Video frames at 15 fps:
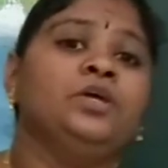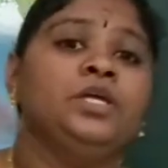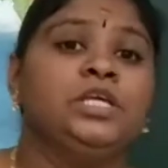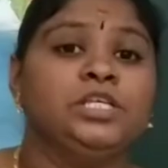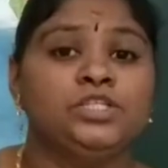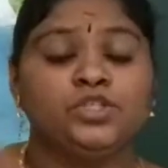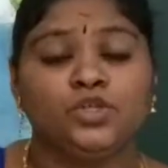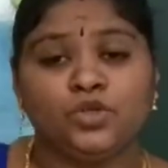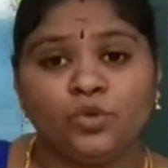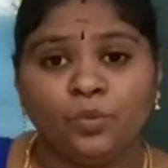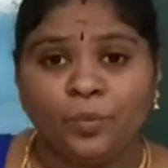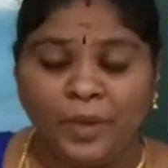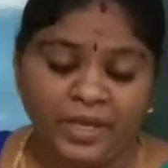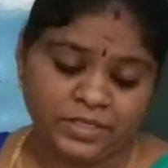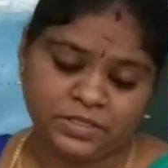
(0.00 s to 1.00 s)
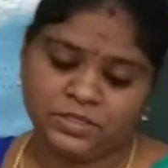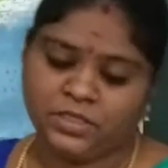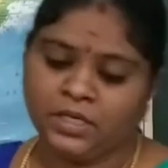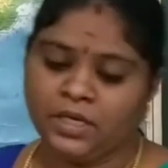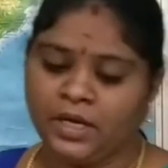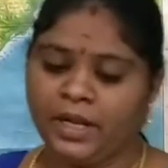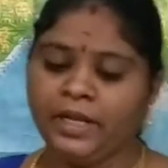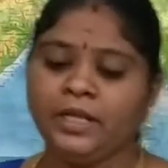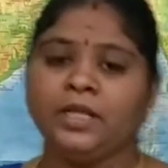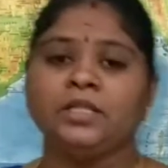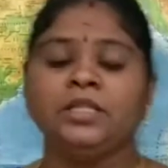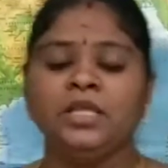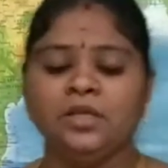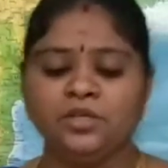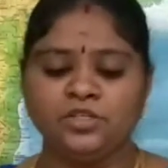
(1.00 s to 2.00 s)
east to west, right?
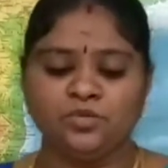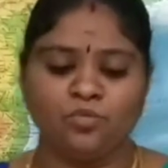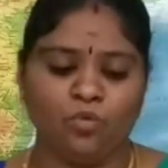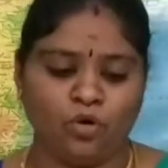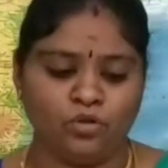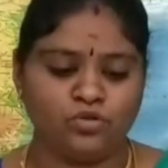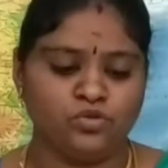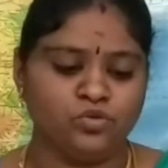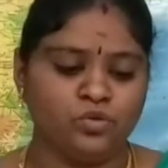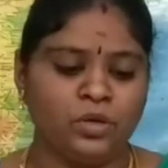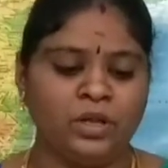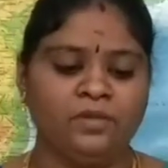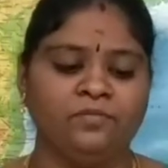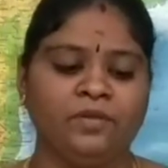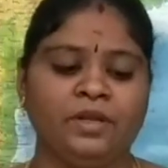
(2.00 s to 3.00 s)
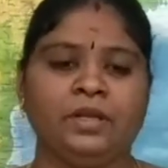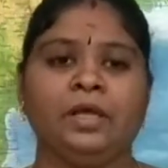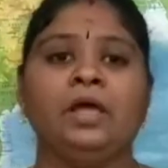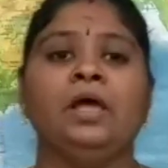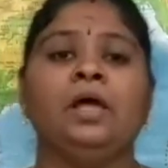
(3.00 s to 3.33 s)
These monsoonal wind